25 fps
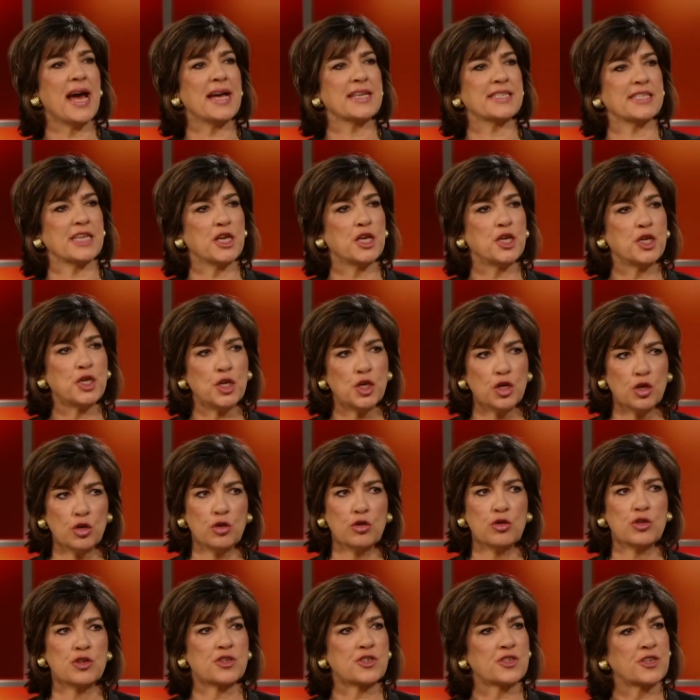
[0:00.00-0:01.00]
as a
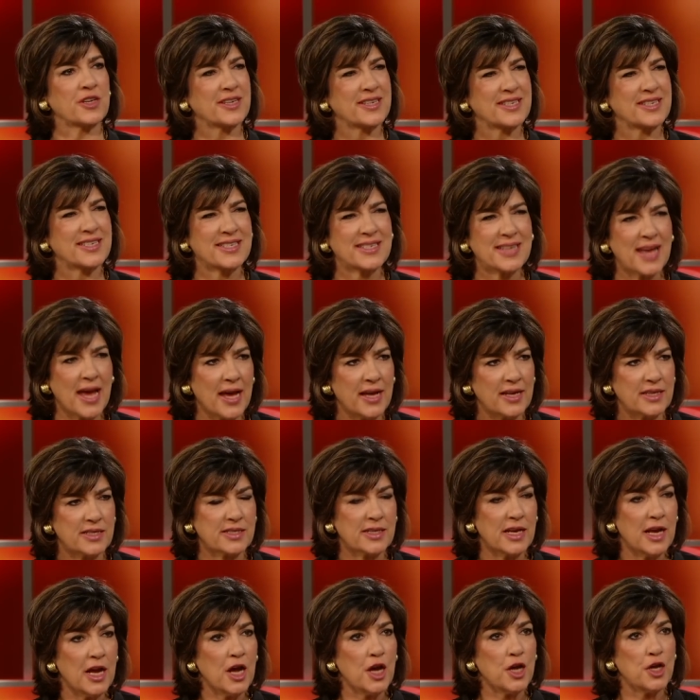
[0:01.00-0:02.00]
huge success,
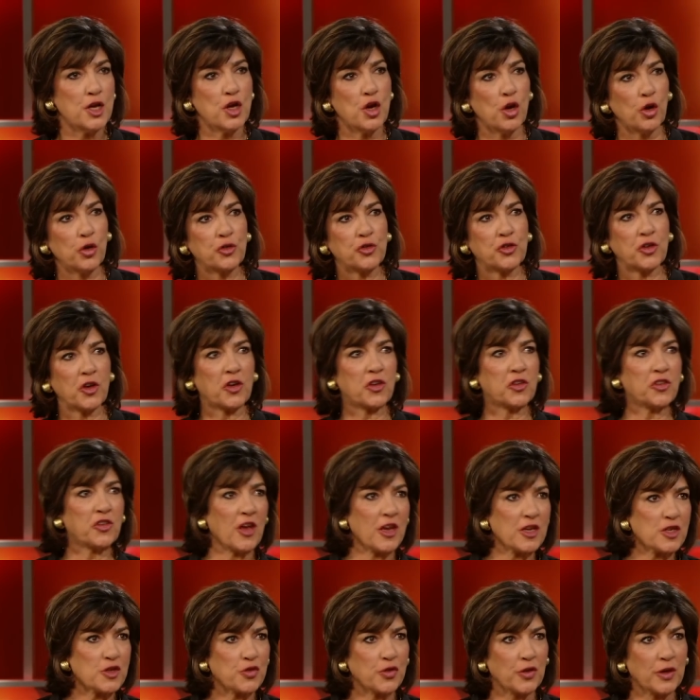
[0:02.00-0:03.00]
you know,
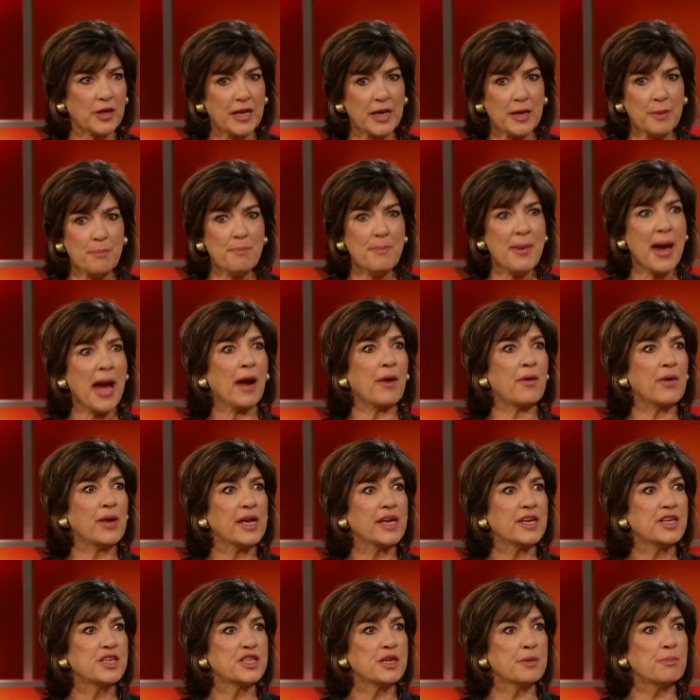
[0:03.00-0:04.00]
successfully
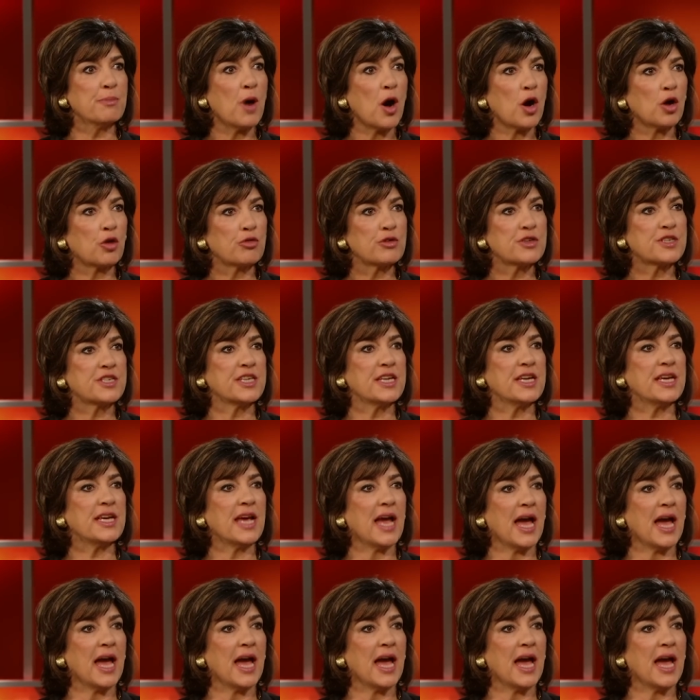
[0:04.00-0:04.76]
marrying democracy